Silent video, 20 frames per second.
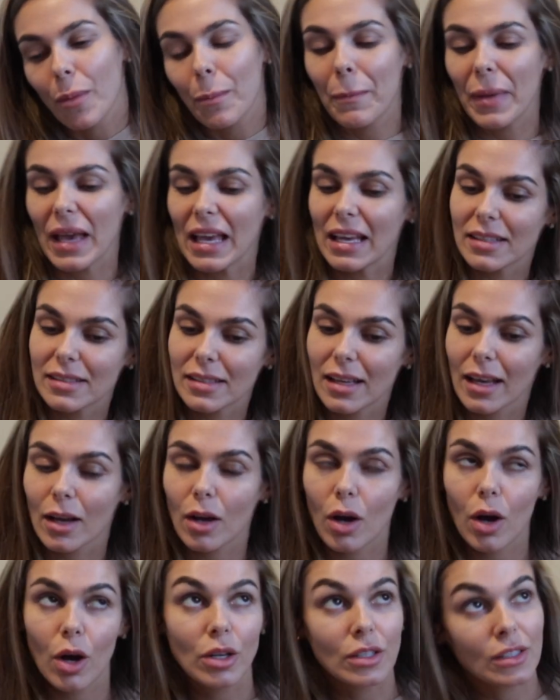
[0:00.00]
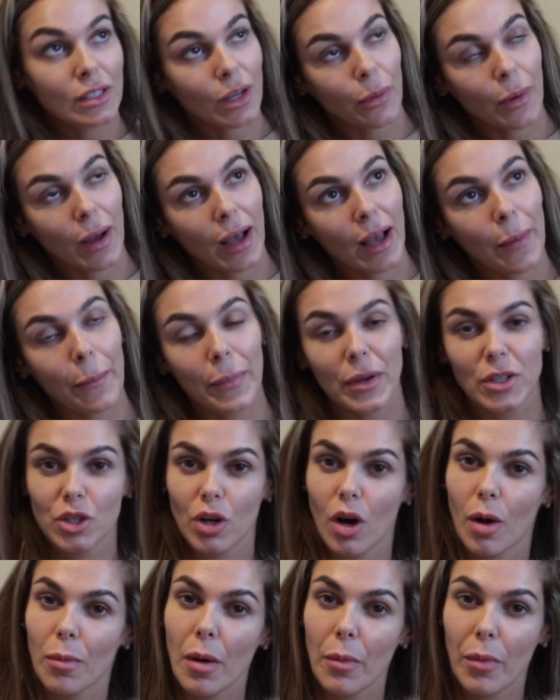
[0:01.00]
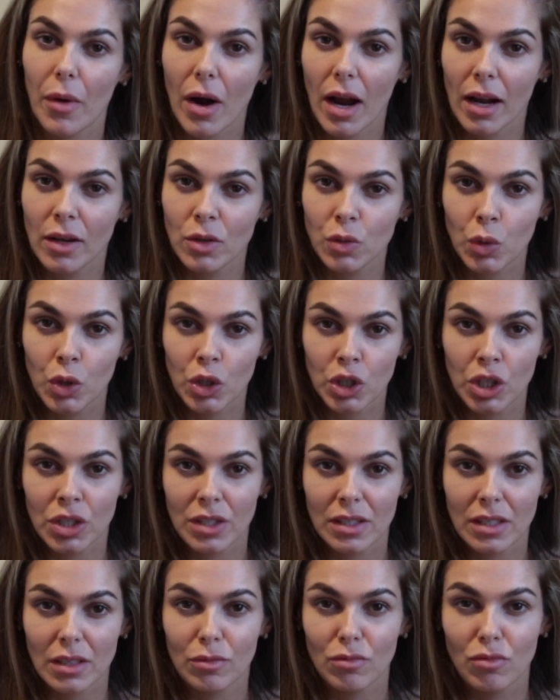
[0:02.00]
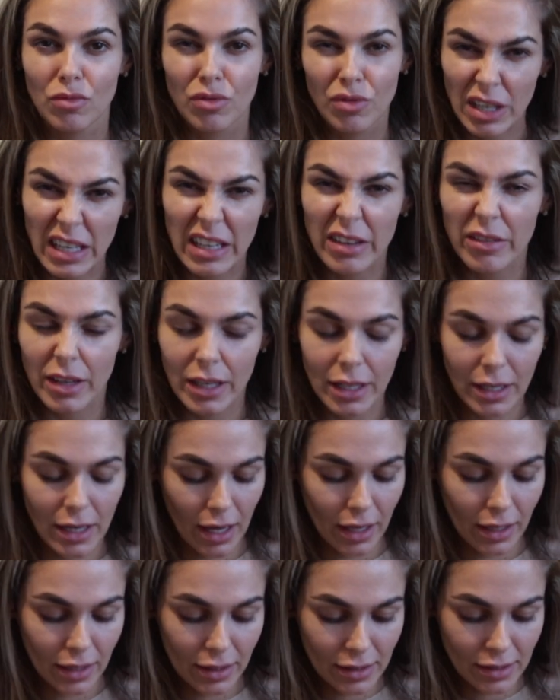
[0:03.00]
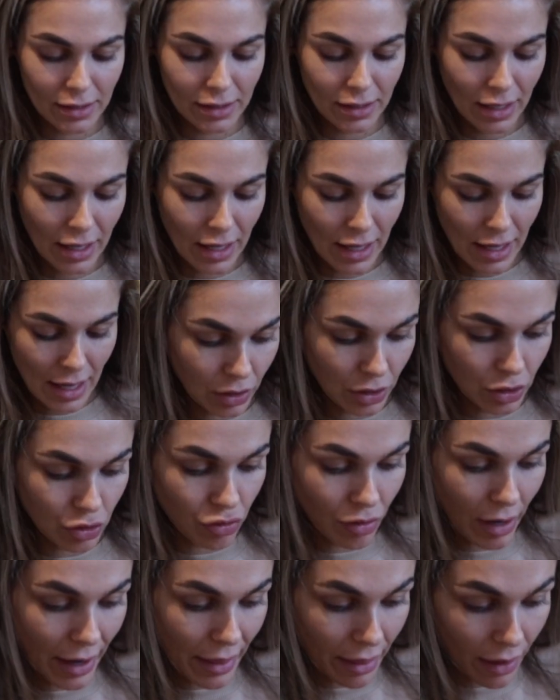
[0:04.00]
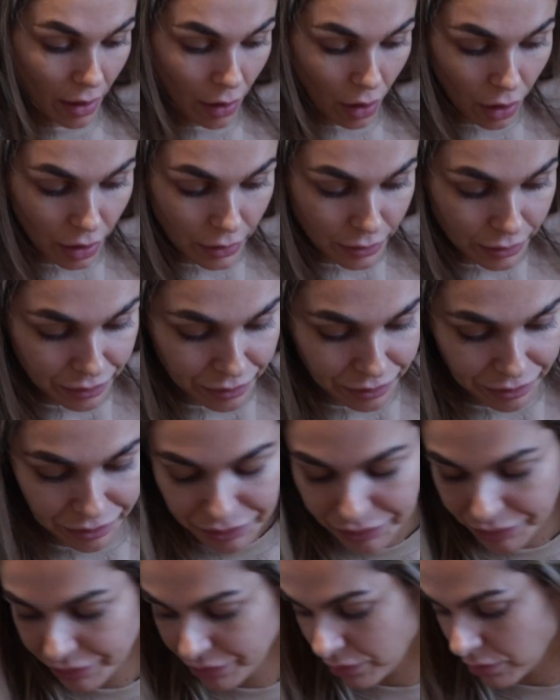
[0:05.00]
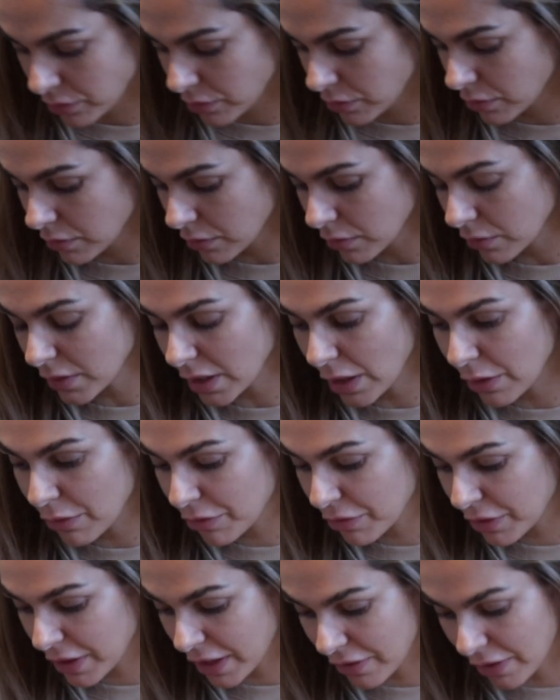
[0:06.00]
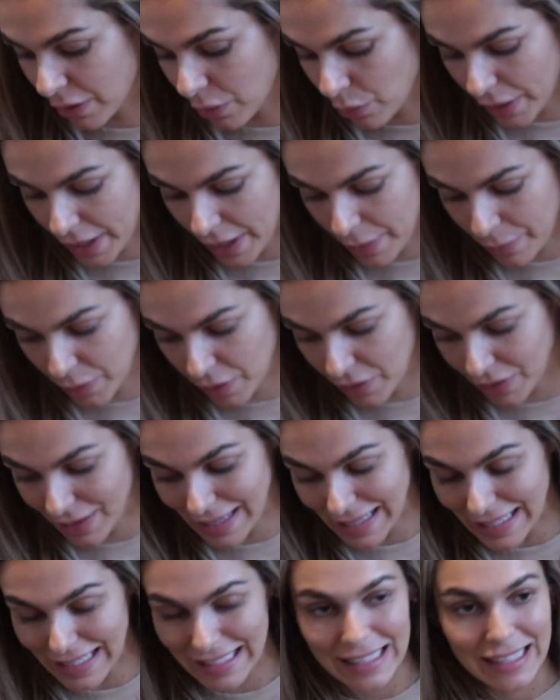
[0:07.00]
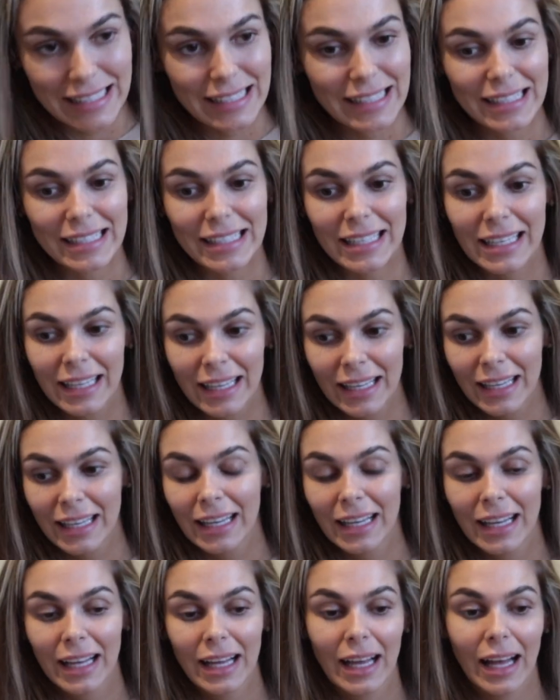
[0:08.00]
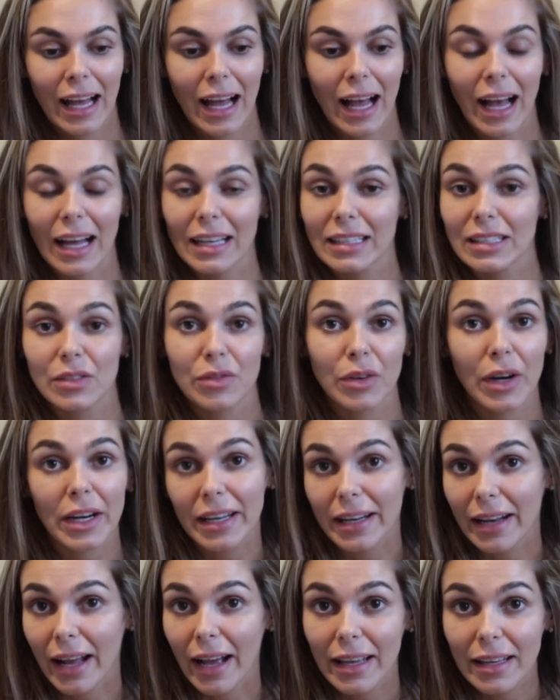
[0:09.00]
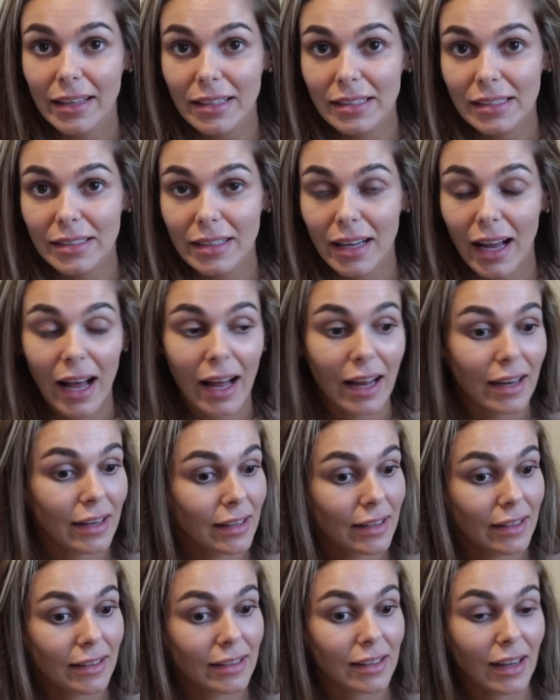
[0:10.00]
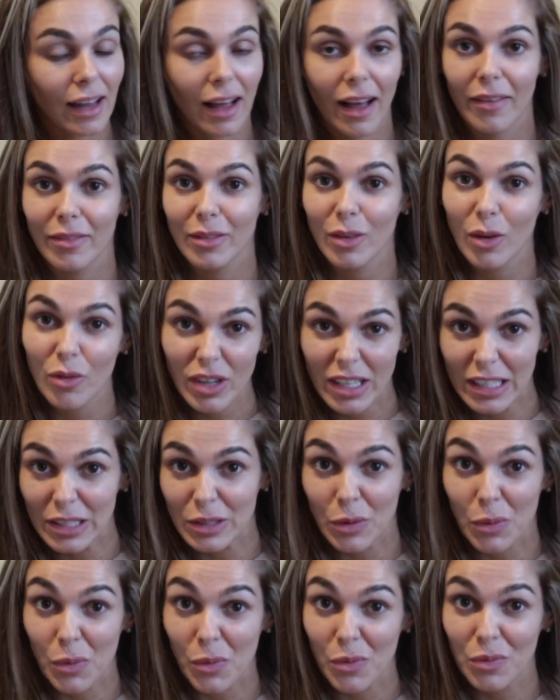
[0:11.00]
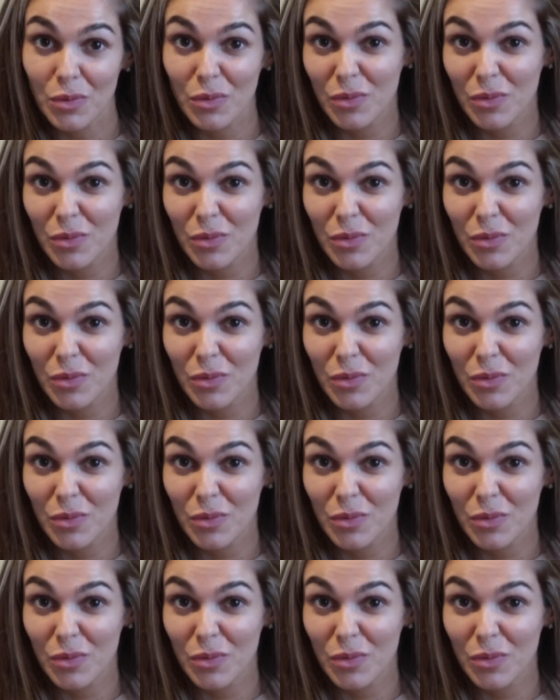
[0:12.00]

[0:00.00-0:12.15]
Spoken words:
basic underwear pajama brand, which is really, really nice. I'm going to try that on and figure out where to put these. And it's Friday night, and I've not really done